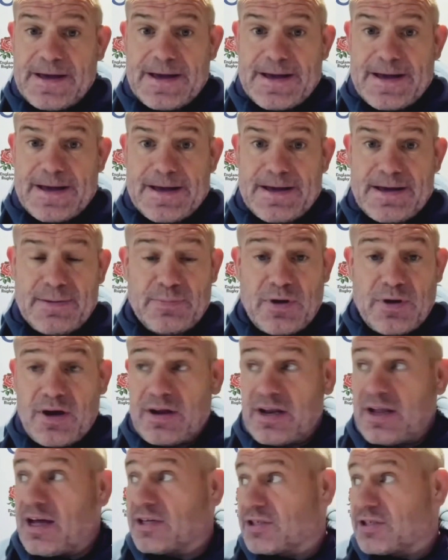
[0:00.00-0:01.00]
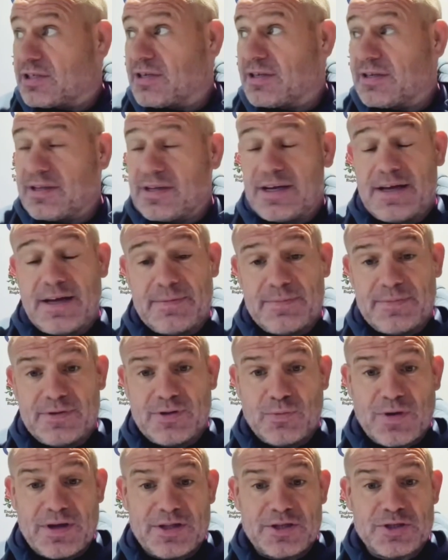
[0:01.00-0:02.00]
and by and large,
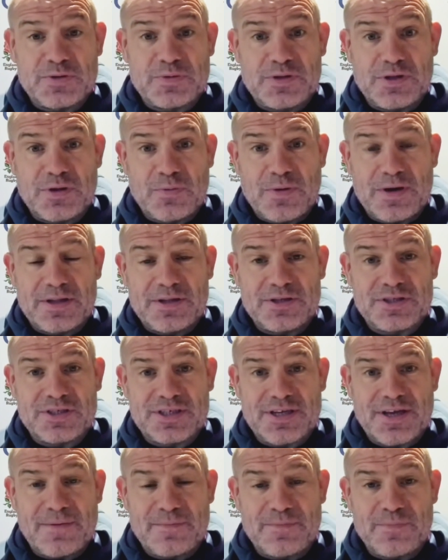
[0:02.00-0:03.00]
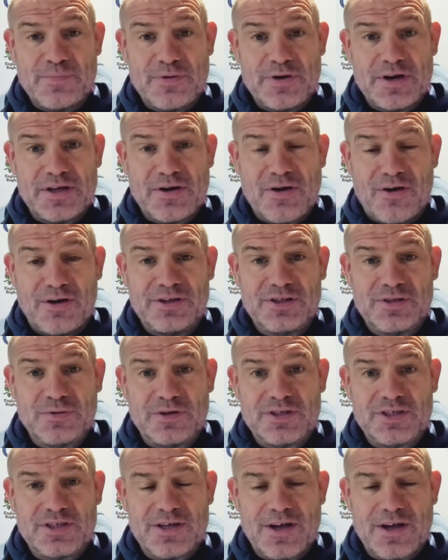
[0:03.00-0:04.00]
the weather's pretty kind to us.